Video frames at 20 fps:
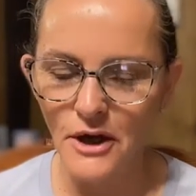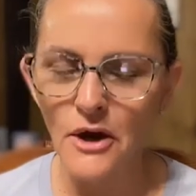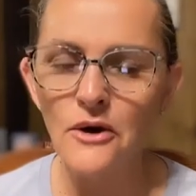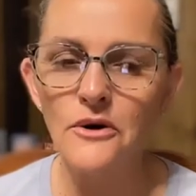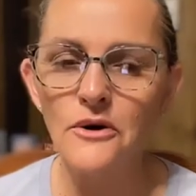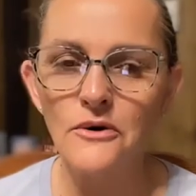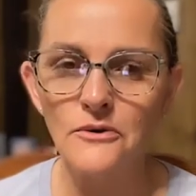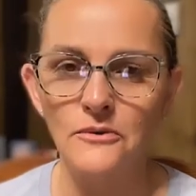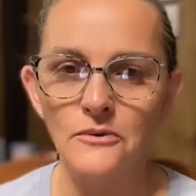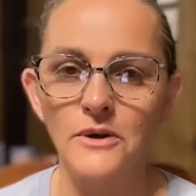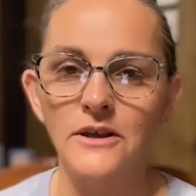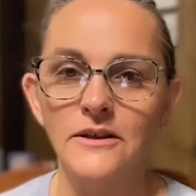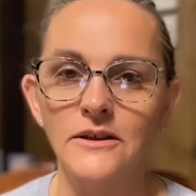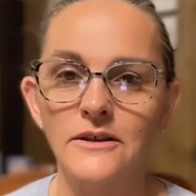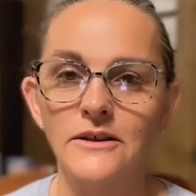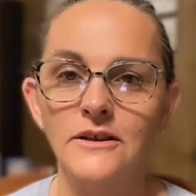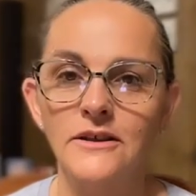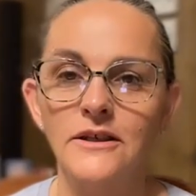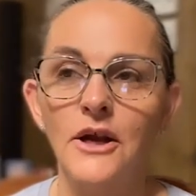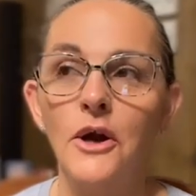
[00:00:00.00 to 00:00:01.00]
Who?
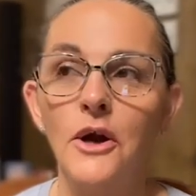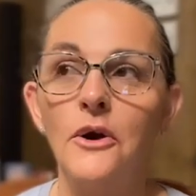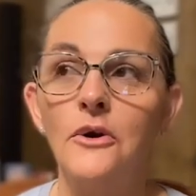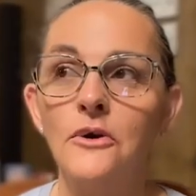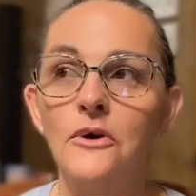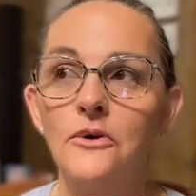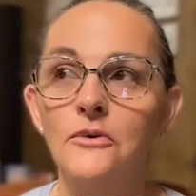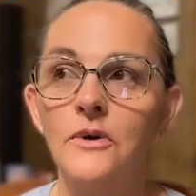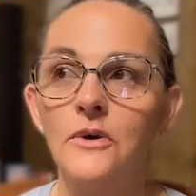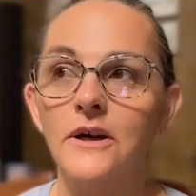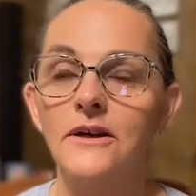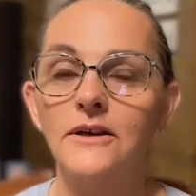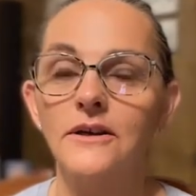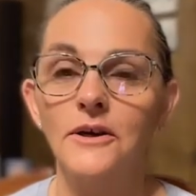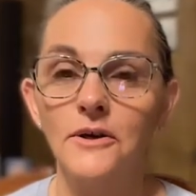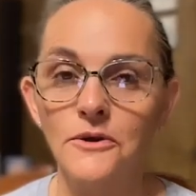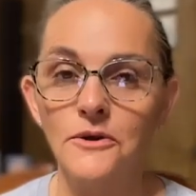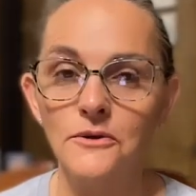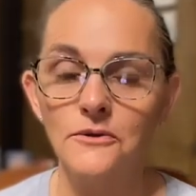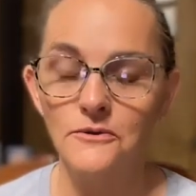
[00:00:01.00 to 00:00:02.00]
Who?
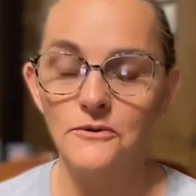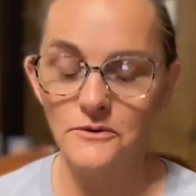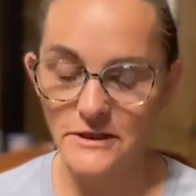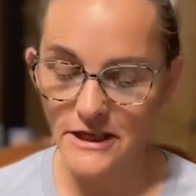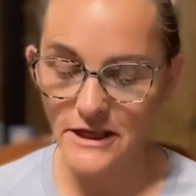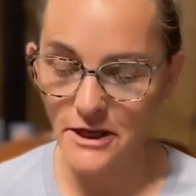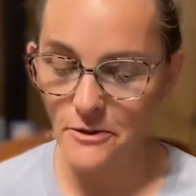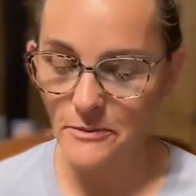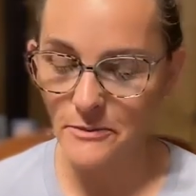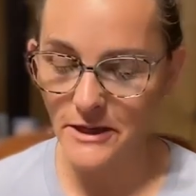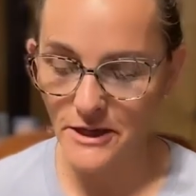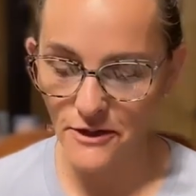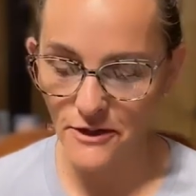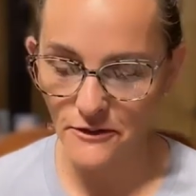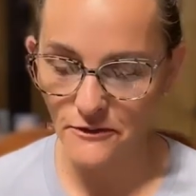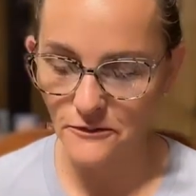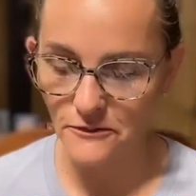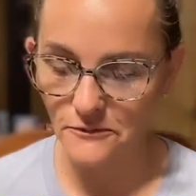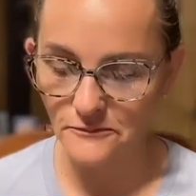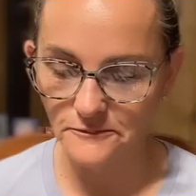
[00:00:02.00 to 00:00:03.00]
Who? Tell me
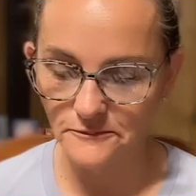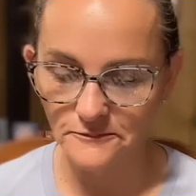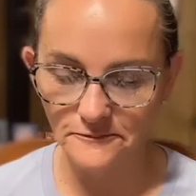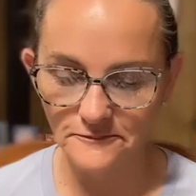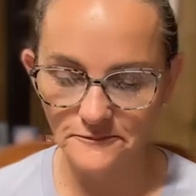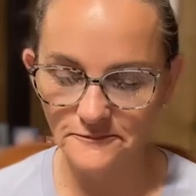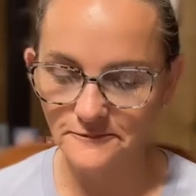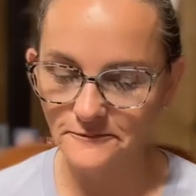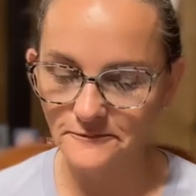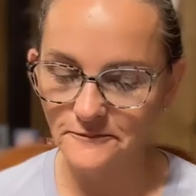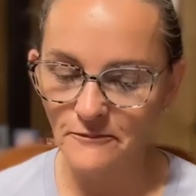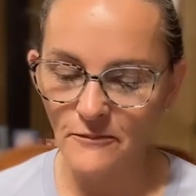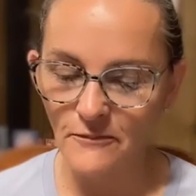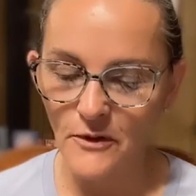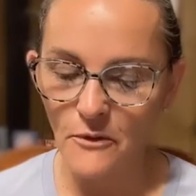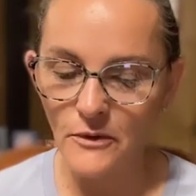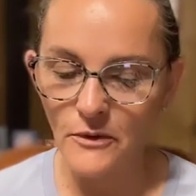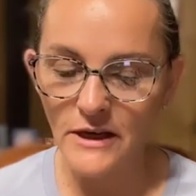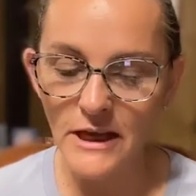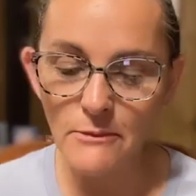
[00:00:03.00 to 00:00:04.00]
who. Hmm.
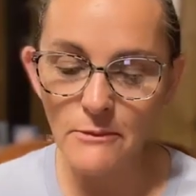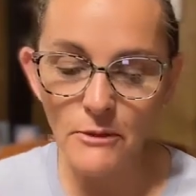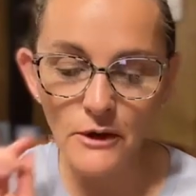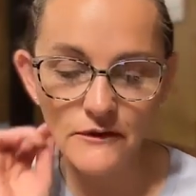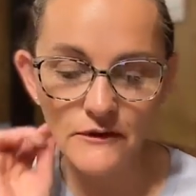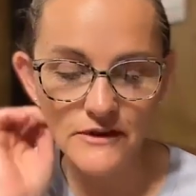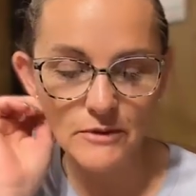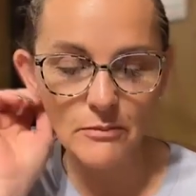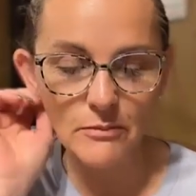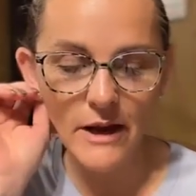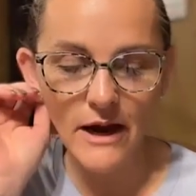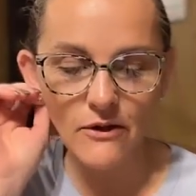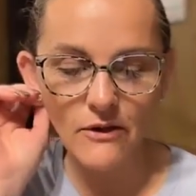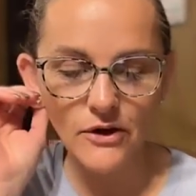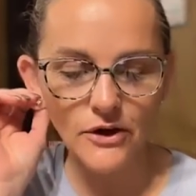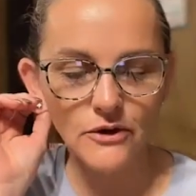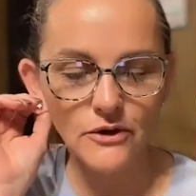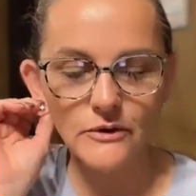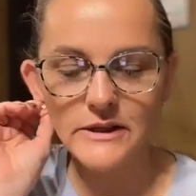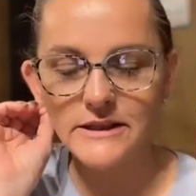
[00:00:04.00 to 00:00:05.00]
When he moves in
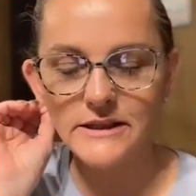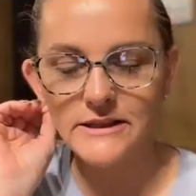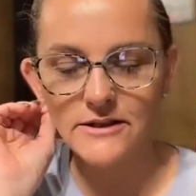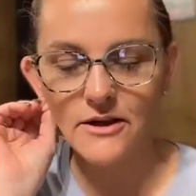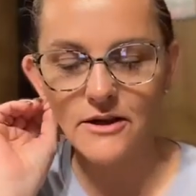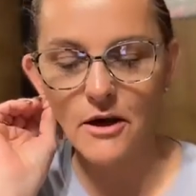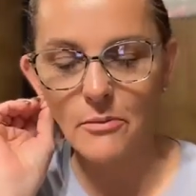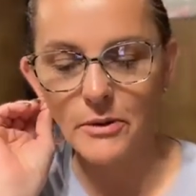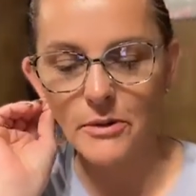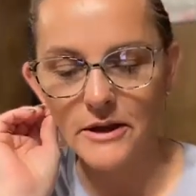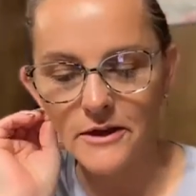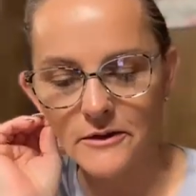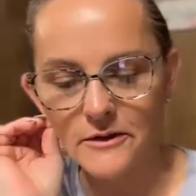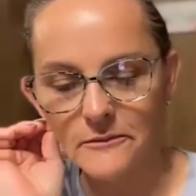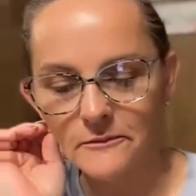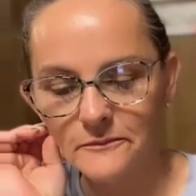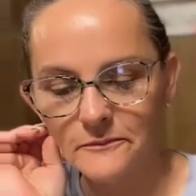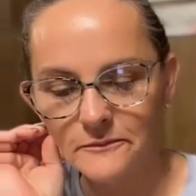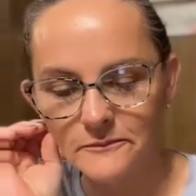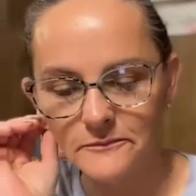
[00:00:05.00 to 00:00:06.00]
power, who can stop
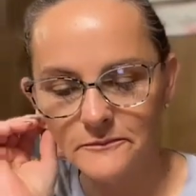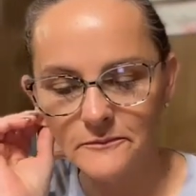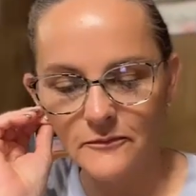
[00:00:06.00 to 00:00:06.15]
him?